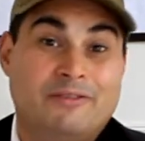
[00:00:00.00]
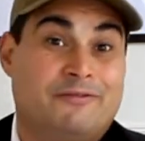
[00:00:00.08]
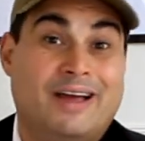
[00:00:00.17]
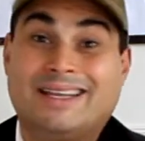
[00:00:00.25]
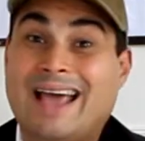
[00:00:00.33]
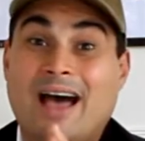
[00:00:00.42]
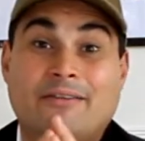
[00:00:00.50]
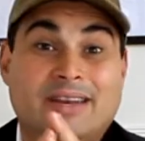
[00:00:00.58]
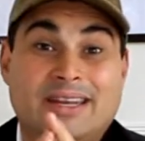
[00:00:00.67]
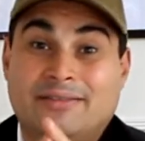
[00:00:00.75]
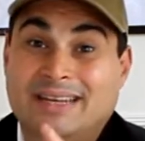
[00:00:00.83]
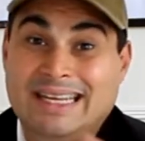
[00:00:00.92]
In fact, I haven't
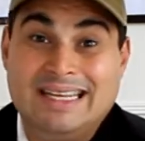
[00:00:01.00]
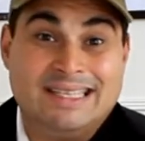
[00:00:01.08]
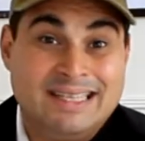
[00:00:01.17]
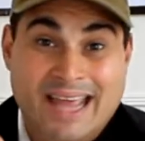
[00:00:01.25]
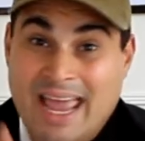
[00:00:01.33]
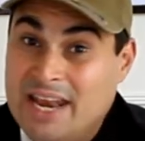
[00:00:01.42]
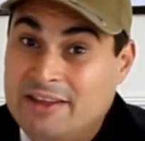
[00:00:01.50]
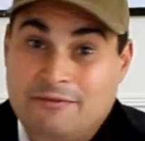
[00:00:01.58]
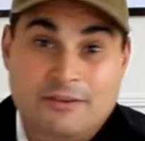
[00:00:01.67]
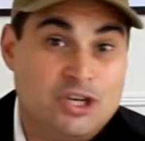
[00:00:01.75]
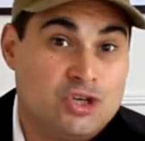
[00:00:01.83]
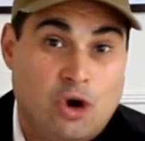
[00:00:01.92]
even eaten any
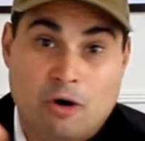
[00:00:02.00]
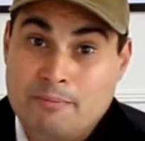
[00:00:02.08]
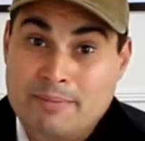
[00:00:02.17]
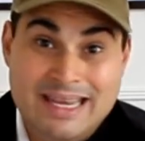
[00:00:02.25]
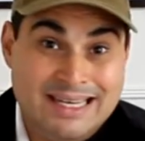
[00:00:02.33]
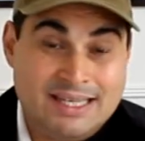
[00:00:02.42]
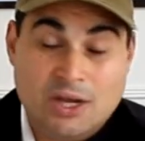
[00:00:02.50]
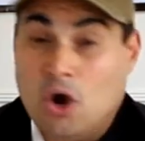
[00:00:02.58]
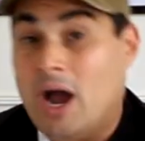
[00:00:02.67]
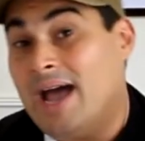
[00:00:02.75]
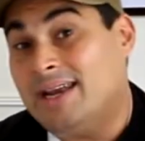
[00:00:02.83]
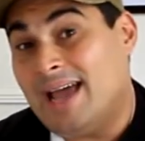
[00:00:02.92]
fish or meat,
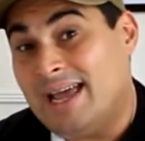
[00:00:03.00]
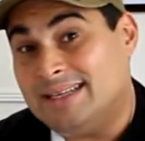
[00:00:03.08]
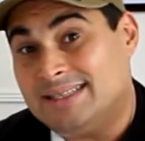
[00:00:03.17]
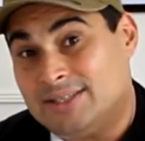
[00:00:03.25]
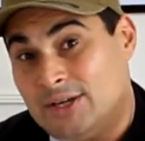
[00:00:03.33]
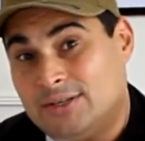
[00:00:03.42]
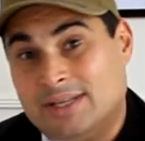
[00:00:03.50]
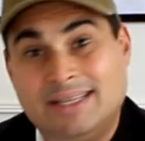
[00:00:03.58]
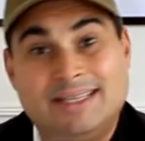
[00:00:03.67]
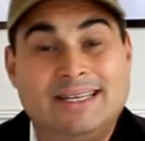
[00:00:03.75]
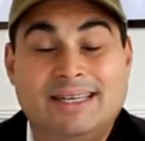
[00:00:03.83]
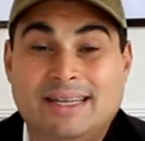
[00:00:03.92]
and I certainly
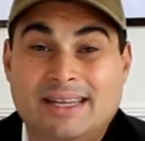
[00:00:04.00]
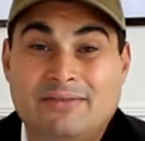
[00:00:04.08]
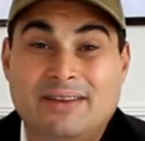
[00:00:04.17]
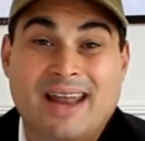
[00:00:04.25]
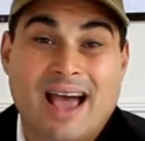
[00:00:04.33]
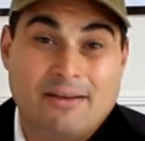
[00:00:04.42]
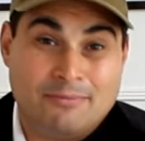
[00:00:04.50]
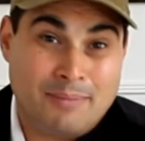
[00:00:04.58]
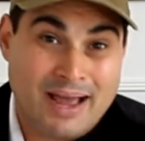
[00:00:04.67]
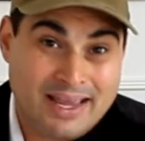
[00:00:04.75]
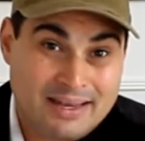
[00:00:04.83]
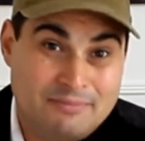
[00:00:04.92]
didn't even have
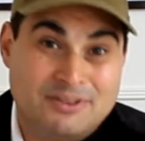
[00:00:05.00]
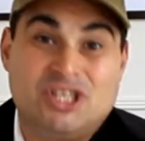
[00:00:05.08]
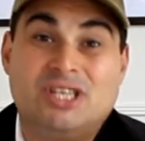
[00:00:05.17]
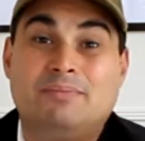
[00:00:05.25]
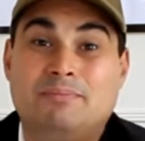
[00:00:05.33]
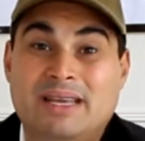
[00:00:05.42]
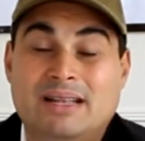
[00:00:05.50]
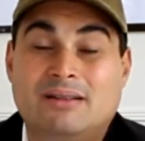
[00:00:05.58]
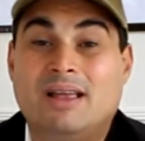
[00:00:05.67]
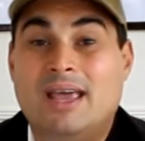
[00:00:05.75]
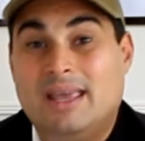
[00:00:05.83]
my cheat meal